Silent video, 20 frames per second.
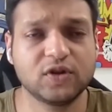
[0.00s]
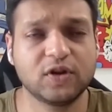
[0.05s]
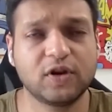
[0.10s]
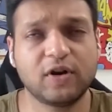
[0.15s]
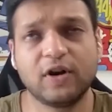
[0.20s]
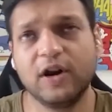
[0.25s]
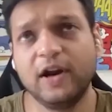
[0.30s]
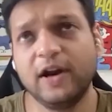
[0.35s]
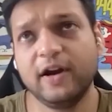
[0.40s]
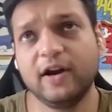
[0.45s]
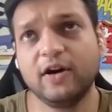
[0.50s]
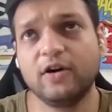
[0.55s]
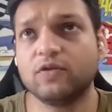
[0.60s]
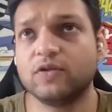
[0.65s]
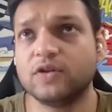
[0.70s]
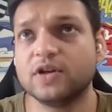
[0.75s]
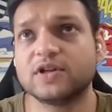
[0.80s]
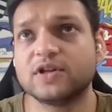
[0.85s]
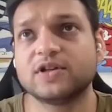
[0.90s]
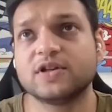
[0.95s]
Related
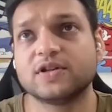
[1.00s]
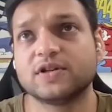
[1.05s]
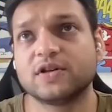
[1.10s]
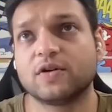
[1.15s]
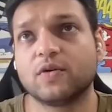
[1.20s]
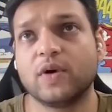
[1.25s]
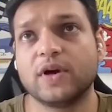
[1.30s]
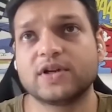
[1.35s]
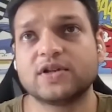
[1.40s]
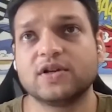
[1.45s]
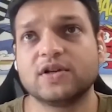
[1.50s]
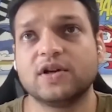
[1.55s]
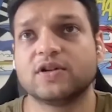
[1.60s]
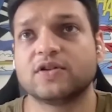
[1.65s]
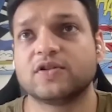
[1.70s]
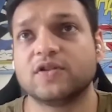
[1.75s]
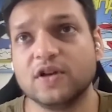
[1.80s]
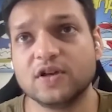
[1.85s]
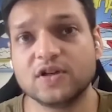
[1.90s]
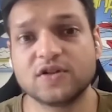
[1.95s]
to this is a question
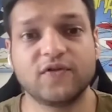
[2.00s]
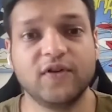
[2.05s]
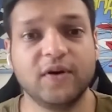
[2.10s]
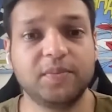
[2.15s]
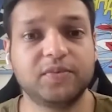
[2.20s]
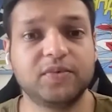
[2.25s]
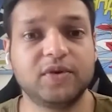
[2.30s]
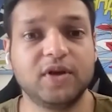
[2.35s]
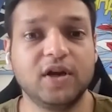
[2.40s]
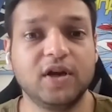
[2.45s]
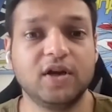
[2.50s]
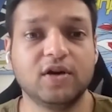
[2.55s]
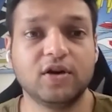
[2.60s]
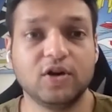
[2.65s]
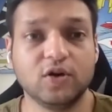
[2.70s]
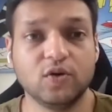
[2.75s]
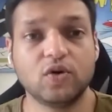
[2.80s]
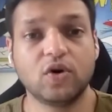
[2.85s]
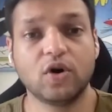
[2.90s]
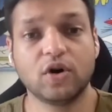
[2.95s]
as, is Web 3 a
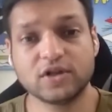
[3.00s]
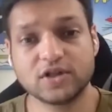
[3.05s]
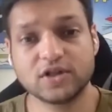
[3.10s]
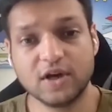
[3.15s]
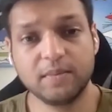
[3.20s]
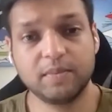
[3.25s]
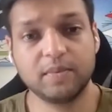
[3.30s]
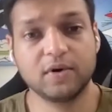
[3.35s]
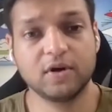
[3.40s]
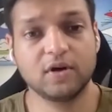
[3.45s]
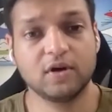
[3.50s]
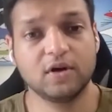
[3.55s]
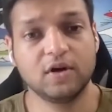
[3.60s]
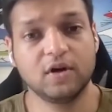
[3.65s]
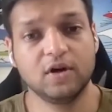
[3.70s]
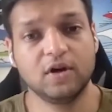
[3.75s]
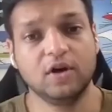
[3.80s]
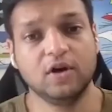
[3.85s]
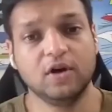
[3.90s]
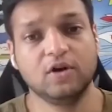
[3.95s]
new concept?
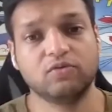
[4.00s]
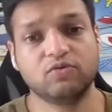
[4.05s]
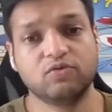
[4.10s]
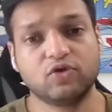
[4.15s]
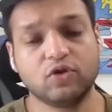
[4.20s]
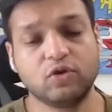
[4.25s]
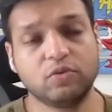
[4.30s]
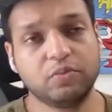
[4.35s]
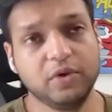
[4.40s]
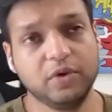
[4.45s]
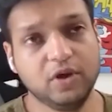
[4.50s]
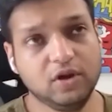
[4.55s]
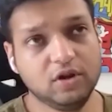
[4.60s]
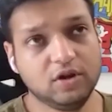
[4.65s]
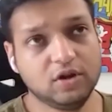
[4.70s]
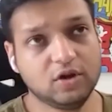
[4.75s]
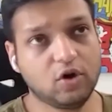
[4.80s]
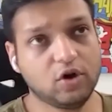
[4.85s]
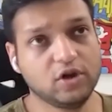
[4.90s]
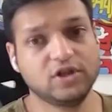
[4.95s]
So
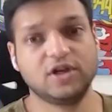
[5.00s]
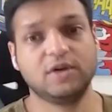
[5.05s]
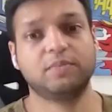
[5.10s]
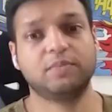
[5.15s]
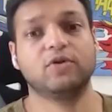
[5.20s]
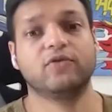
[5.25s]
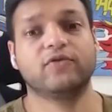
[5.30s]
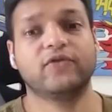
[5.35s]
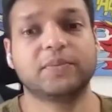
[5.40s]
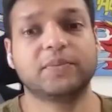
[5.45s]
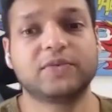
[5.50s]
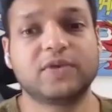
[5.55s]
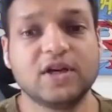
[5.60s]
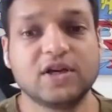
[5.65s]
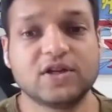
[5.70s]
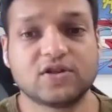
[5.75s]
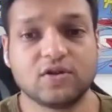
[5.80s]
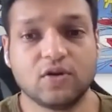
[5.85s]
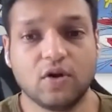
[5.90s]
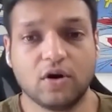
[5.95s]
the concept of Web
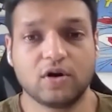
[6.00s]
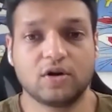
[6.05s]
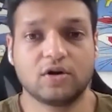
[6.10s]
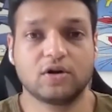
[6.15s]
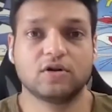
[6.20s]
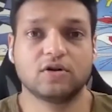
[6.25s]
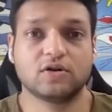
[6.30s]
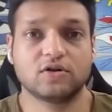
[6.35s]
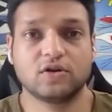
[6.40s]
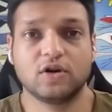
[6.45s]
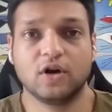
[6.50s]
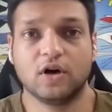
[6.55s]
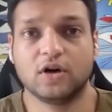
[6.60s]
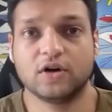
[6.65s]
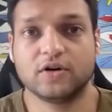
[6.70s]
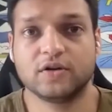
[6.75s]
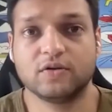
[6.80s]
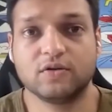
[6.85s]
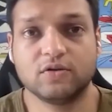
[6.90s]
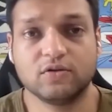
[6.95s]
3 is not
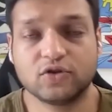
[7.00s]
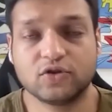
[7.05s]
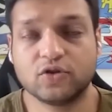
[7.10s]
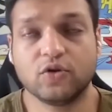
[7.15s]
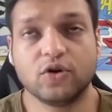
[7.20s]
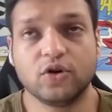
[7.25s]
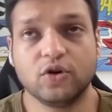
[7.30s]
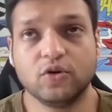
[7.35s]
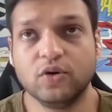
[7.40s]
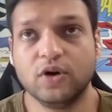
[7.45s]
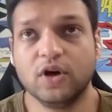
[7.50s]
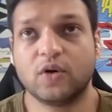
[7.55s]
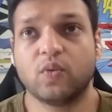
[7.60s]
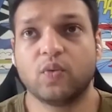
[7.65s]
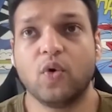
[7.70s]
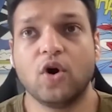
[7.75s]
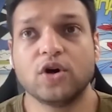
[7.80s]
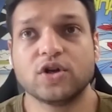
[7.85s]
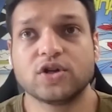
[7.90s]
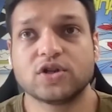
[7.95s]
so new. It
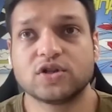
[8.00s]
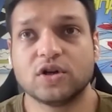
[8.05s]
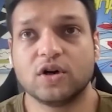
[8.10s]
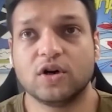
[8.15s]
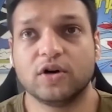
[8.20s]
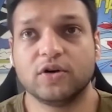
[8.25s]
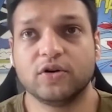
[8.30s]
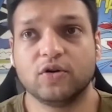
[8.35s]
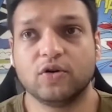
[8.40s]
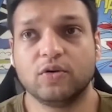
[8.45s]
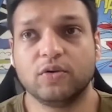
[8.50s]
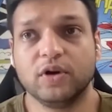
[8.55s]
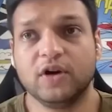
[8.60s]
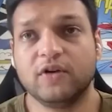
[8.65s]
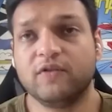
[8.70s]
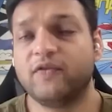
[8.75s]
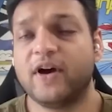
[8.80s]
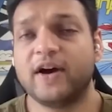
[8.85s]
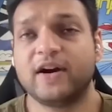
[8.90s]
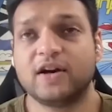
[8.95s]
was,
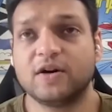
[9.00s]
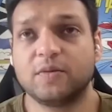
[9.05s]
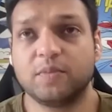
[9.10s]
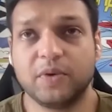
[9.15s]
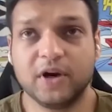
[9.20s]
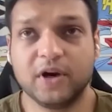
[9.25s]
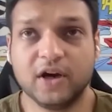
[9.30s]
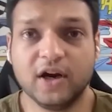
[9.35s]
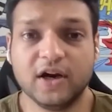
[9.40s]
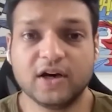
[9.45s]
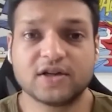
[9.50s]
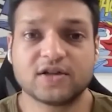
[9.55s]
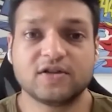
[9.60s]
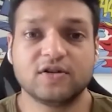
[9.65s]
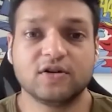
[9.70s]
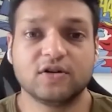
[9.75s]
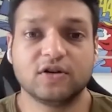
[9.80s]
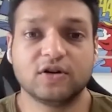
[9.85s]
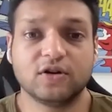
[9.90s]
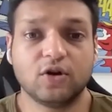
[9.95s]
in fact, it predates
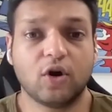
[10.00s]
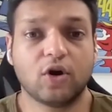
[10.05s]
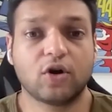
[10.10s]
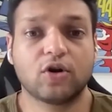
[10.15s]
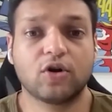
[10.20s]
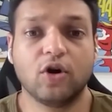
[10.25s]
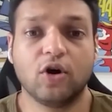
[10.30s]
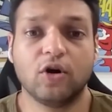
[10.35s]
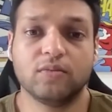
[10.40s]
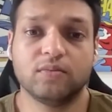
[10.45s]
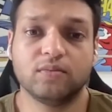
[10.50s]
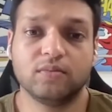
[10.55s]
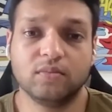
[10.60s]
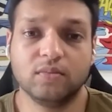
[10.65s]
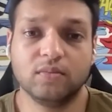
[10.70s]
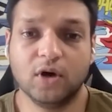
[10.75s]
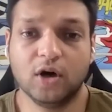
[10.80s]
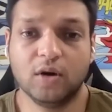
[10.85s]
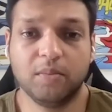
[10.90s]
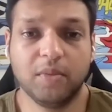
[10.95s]
the
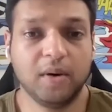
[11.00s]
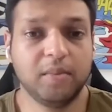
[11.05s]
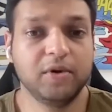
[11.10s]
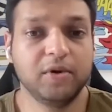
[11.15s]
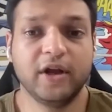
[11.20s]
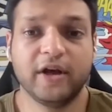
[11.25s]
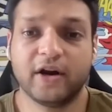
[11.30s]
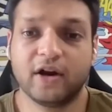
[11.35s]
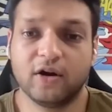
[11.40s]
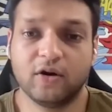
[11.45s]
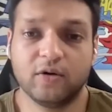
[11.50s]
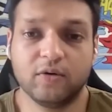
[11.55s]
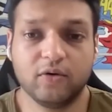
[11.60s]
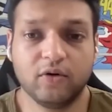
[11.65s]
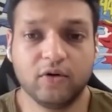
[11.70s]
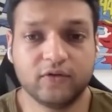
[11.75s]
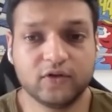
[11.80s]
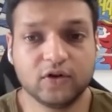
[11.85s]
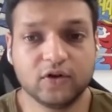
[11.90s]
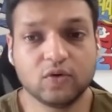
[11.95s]
dot-com bubble era
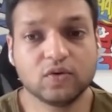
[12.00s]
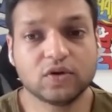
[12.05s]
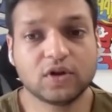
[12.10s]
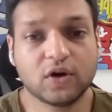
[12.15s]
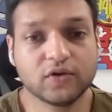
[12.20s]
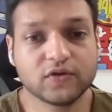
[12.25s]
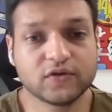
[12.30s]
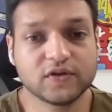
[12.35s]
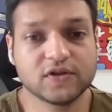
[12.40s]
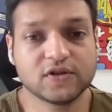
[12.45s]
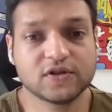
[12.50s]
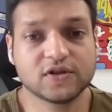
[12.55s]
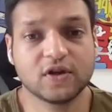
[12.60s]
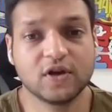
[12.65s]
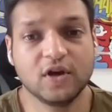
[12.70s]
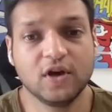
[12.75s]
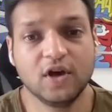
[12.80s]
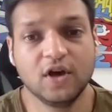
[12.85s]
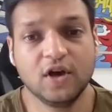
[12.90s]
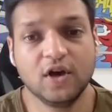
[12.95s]
of the 2000s,